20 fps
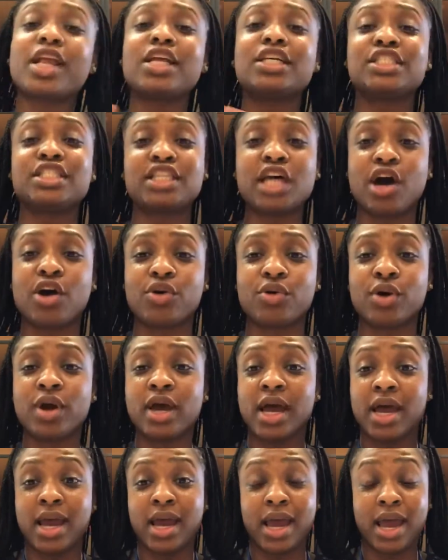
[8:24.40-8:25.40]
So,
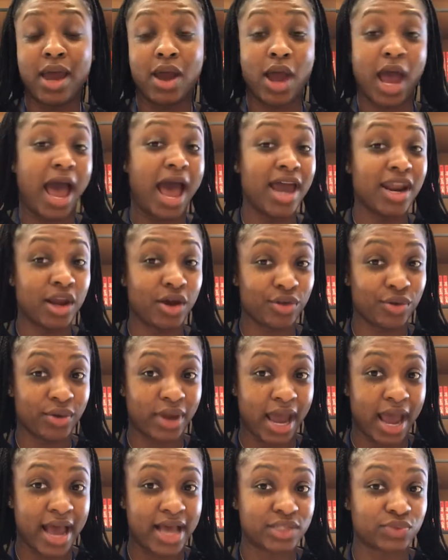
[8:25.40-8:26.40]
I know you
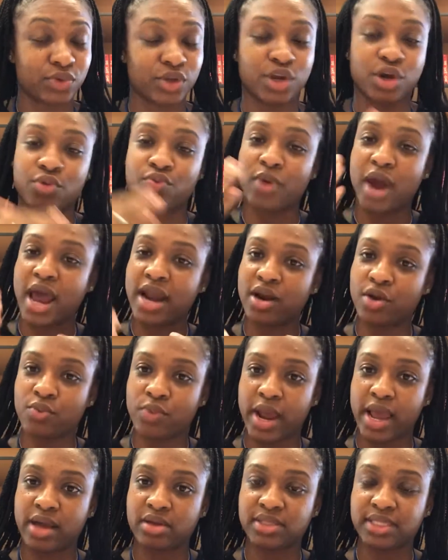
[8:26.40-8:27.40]
guys, when you're riding
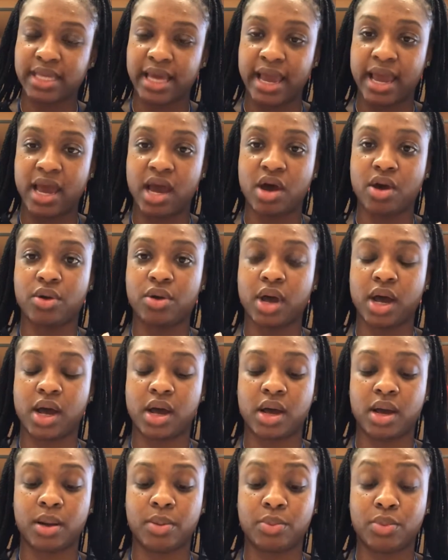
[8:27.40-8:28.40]
around
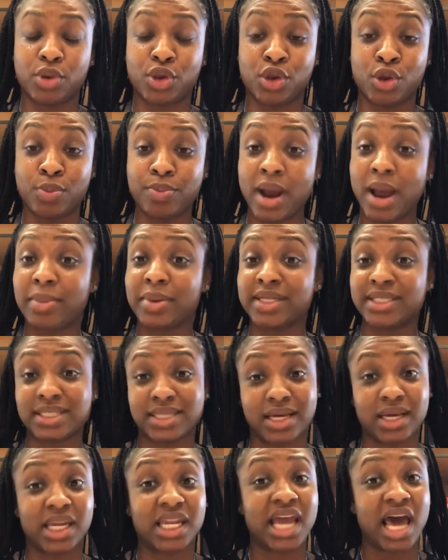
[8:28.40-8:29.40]
town, you probably see
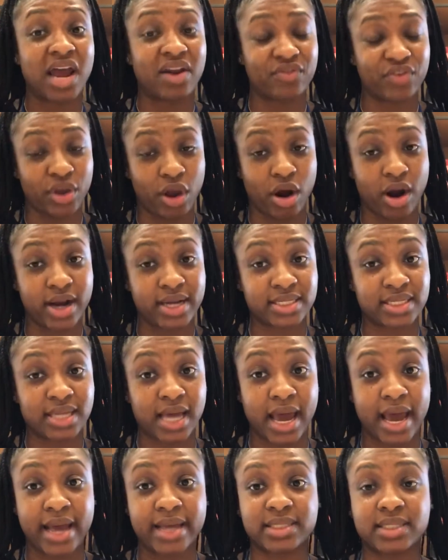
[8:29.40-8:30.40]
a lot of yard
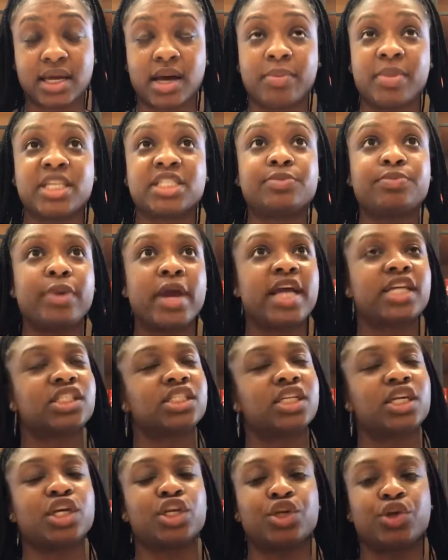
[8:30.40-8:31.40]
signs,
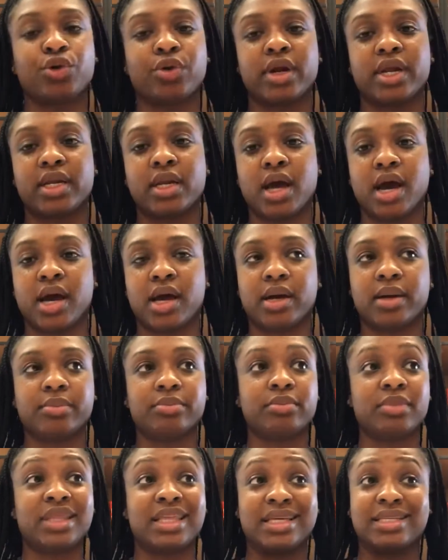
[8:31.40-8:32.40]
especially during
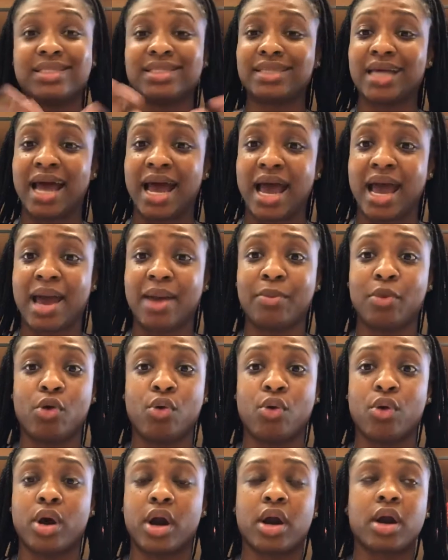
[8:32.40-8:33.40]
this time
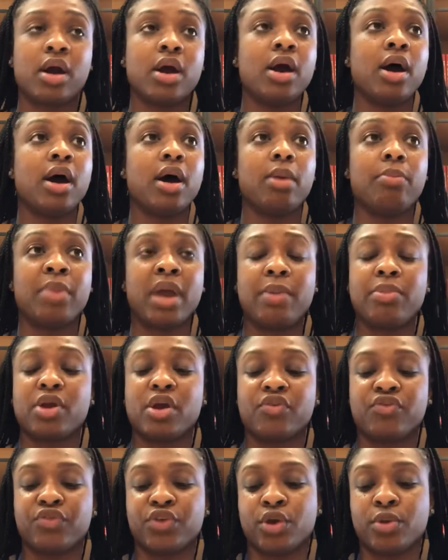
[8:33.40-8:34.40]
or maybe
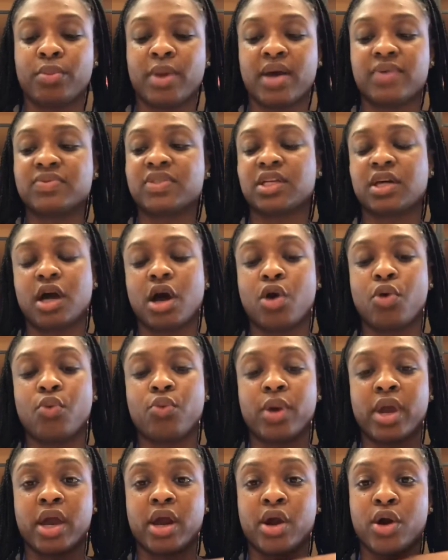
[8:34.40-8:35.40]
a few months ago
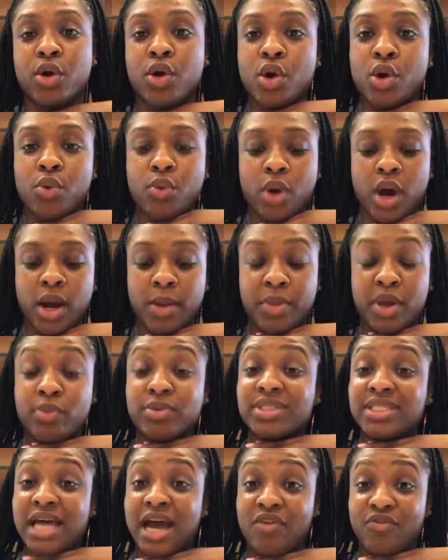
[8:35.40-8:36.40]
where it was
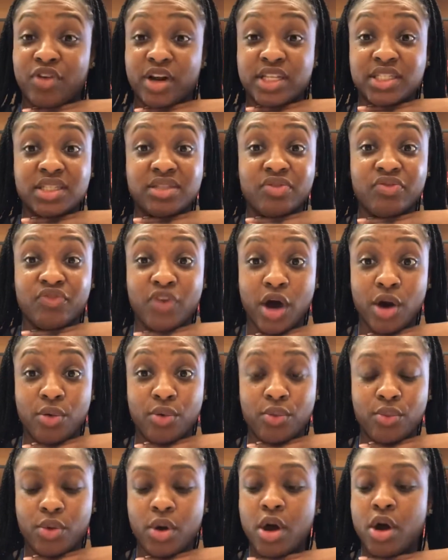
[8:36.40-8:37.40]
time for us to
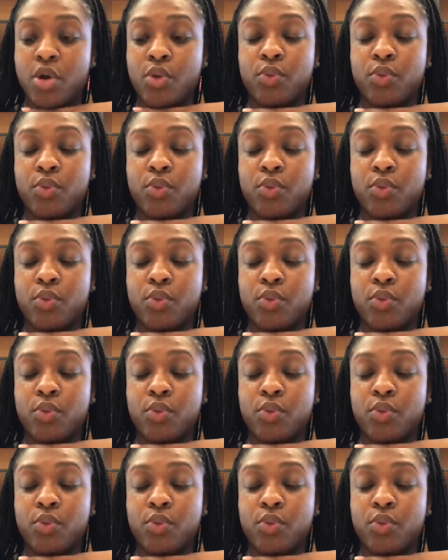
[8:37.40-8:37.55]
vote.